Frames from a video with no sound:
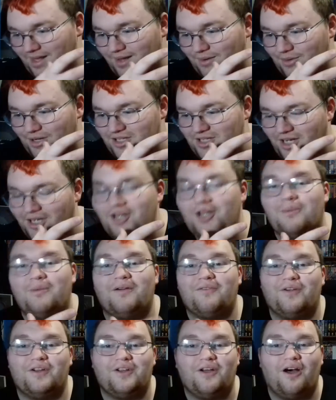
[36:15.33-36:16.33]
Which I know
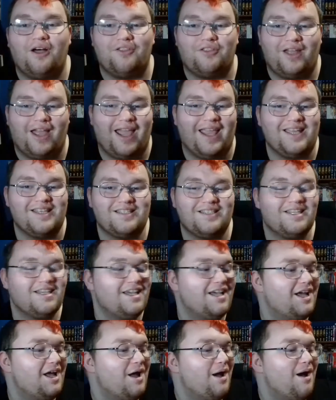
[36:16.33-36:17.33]
my friend Arthur hates.
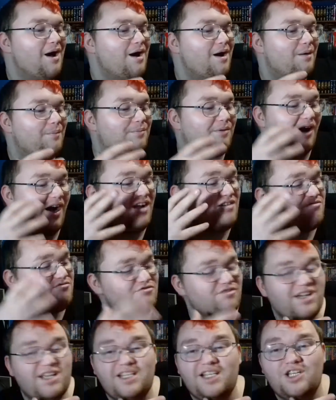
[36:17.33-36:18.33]
But I
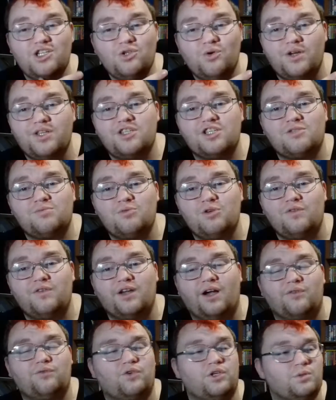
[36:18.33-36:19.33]
really enjoyed this
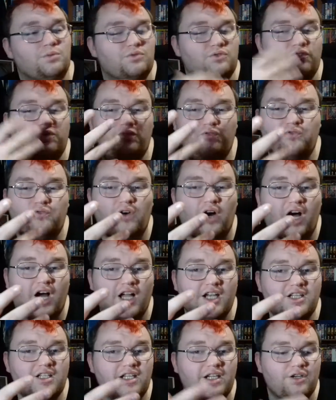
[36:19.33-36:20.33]
movie. I thought it was
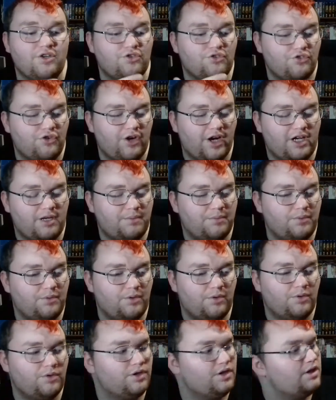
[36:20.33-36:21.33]
fun,
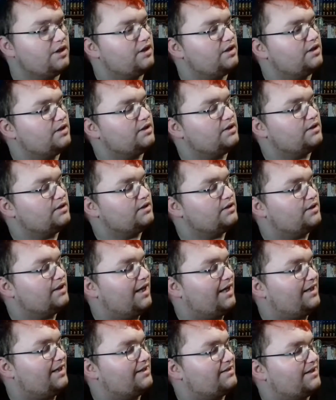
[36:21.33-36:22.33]
incredible.
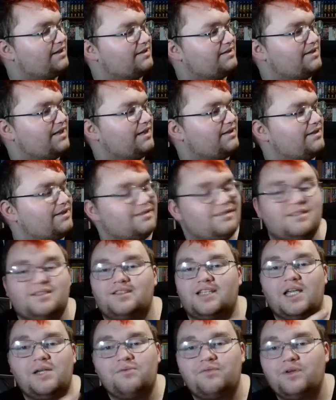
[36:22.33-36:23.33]
And as I said, it's the
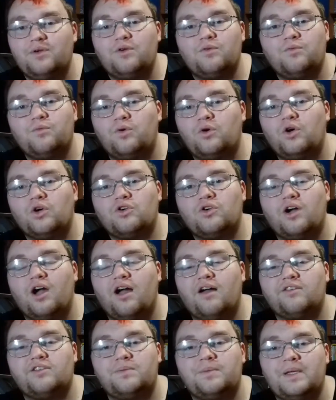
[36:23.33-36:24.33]
same thing with
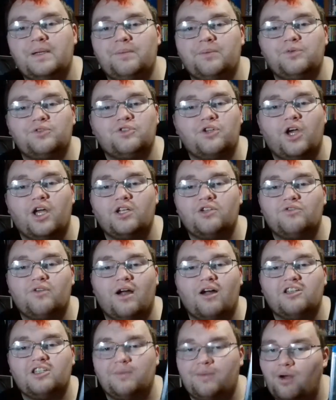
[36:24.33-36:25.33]
Warcraft. People turned
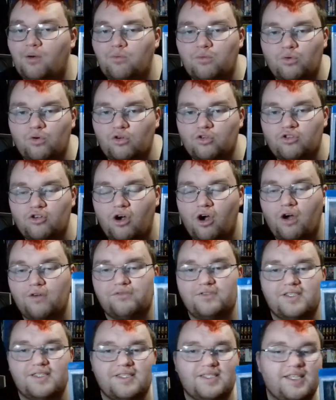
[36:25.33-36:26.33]
around about
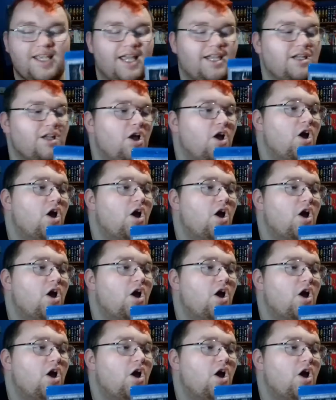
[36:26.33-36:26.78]
Warcraft and said,